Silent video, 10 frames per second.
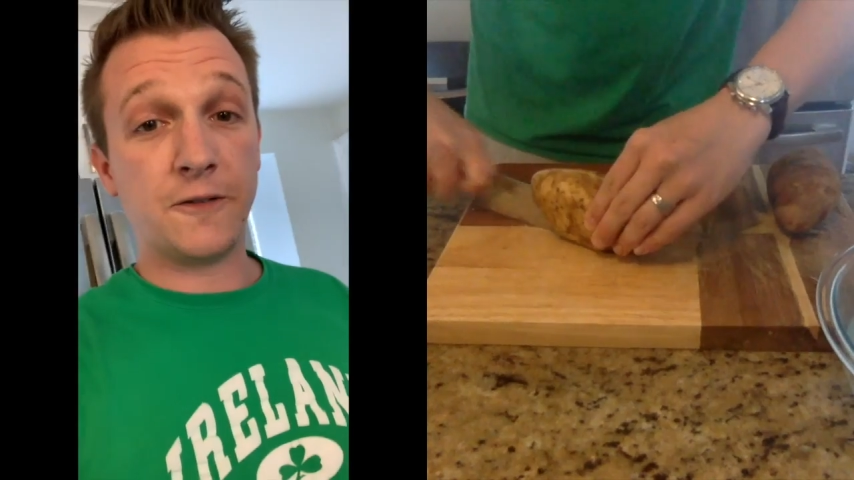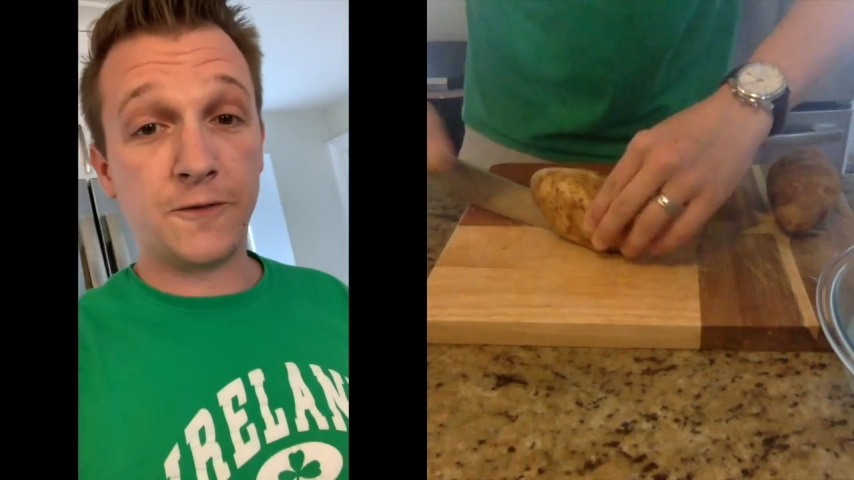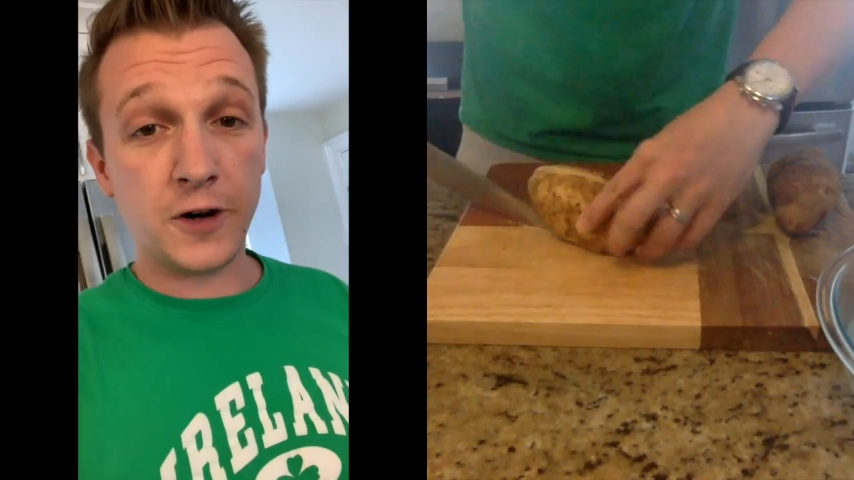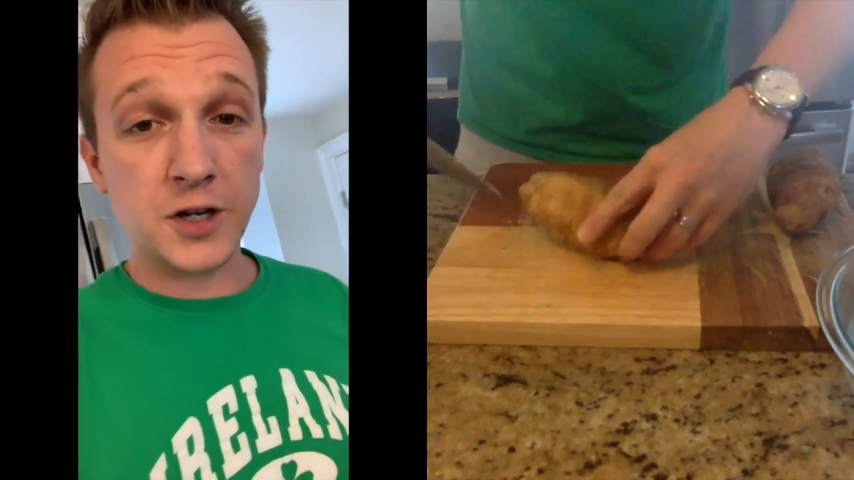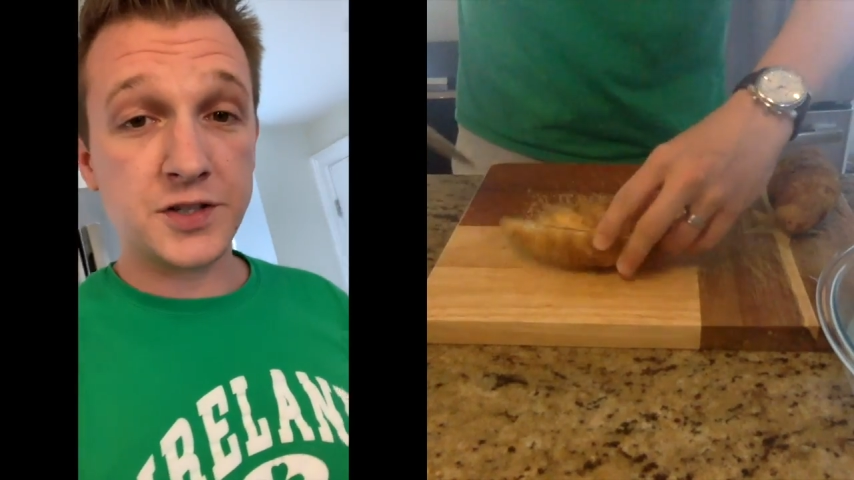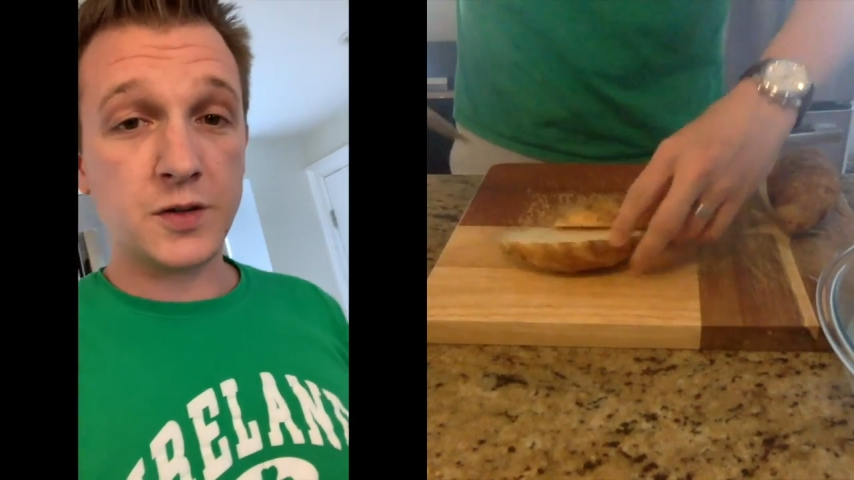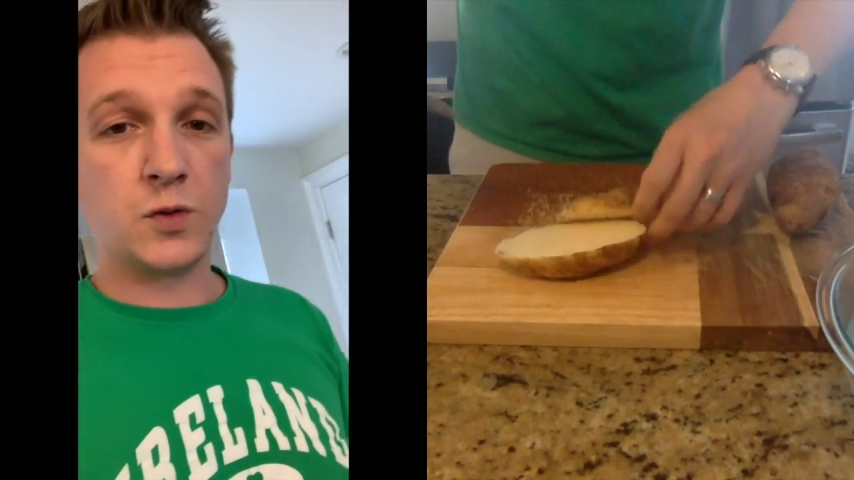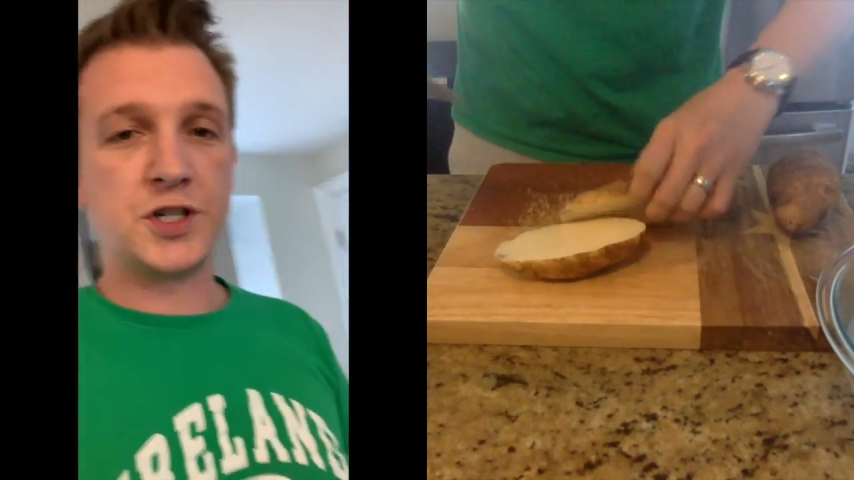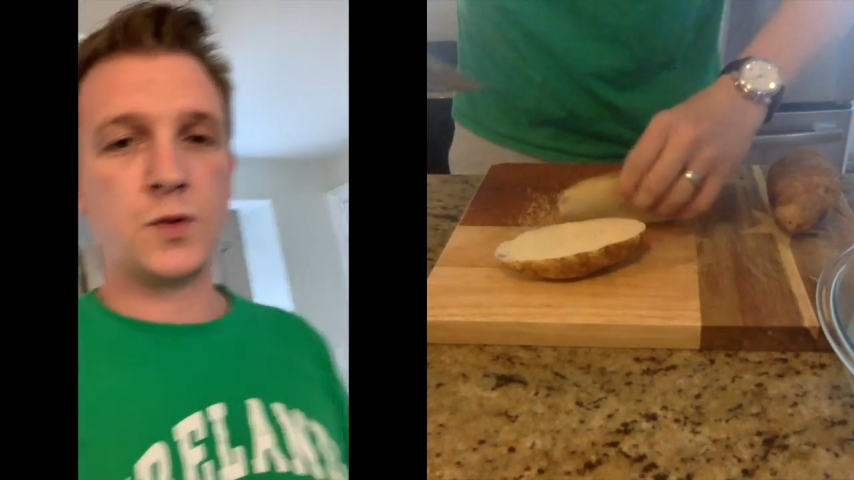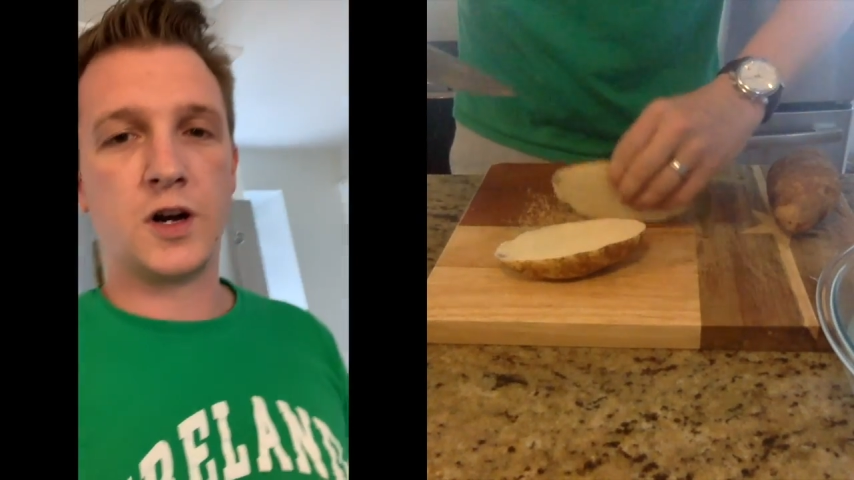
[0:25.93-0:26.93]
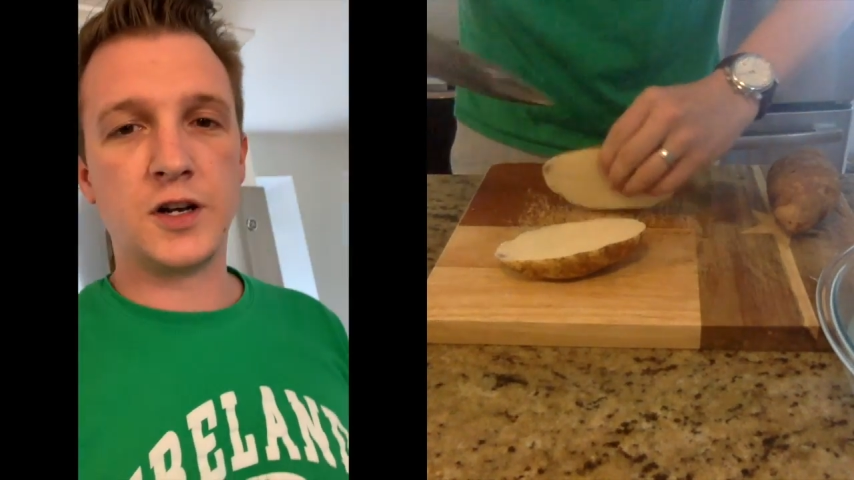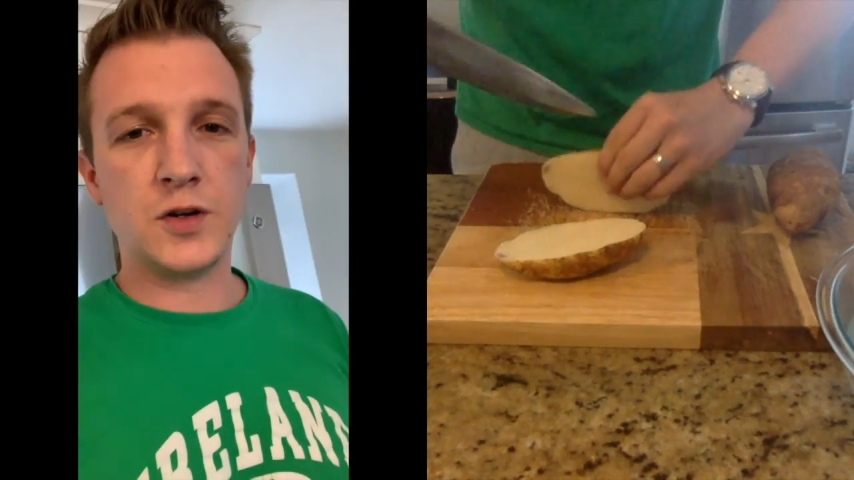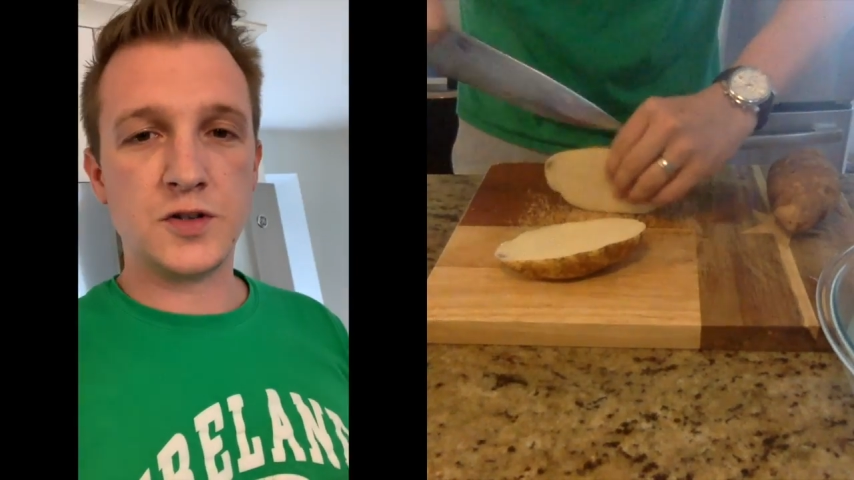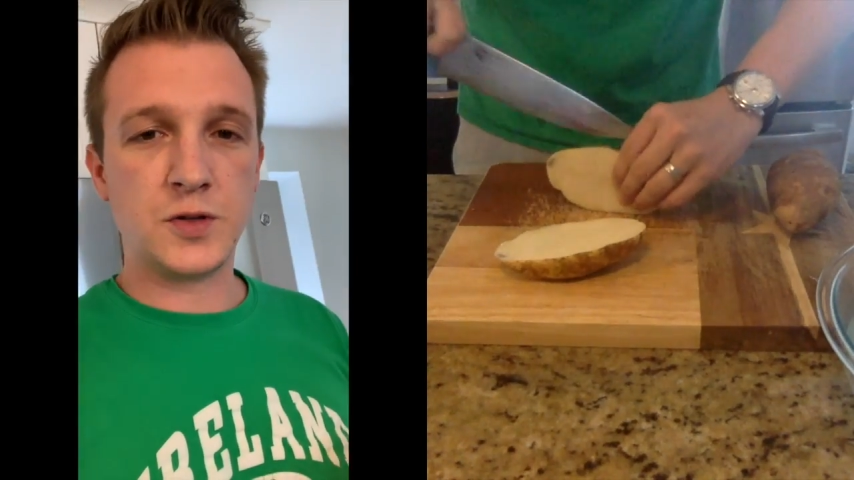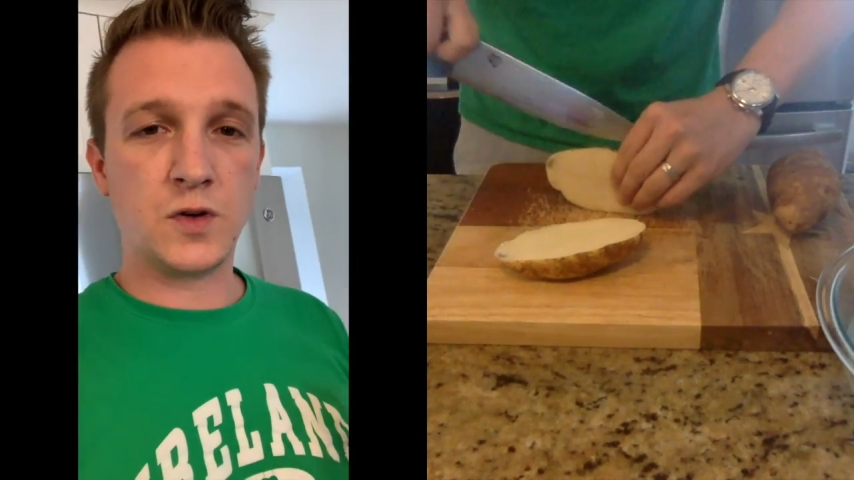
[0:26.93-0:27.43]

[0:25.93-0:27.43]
first, what you want to do is you